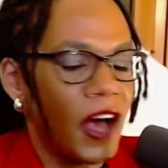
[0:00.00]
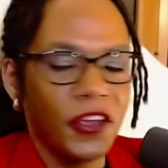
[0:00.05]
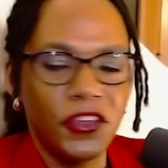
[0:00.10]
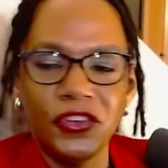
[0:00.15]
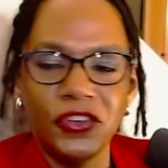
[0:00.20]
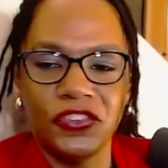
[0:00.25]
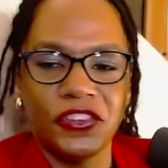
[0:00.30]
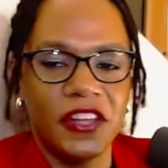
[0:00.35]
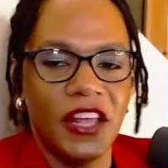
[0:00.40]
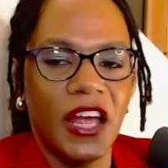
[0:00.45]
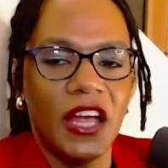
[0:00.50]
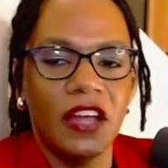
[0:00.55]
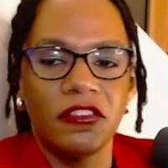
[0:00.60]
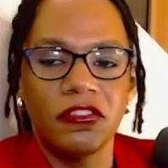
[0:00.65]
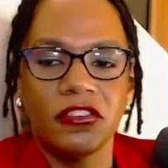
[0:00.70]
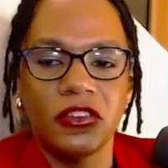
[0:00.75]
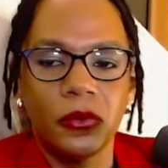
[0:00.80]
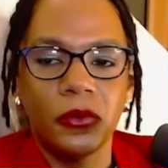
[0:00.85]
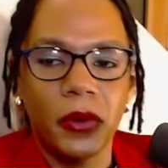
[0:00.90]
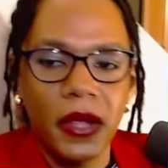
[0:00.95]
use it
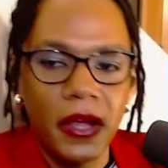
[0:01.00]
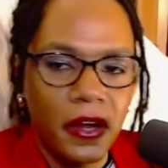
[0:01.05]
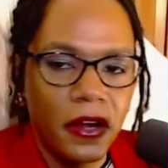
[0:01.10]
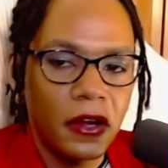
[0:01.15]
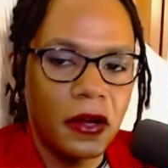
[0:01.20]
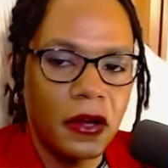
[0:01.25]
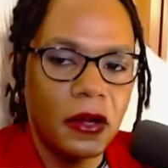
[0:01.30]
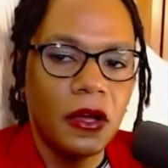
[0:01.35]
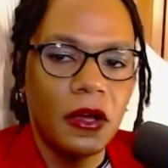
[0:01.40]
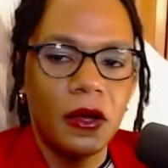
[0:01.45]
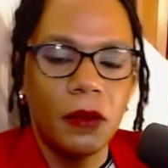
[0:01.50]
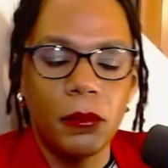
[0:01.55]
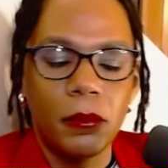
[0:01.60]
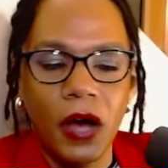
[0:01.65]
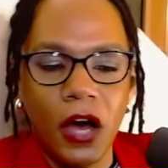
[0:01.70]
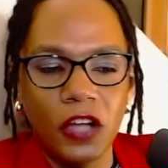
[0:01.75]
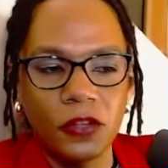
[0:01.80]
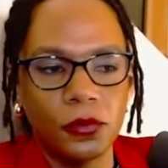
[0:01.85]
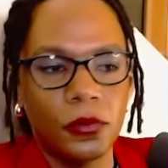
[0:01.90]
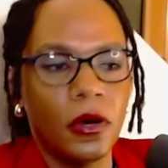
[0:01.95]
everywhere
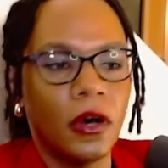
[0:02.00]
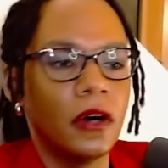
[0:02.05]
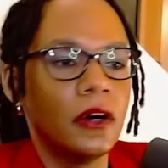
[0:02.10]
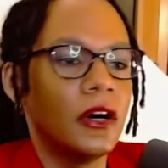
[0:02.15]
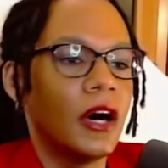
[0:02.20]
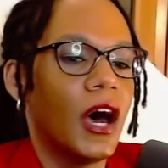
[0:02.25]
possible.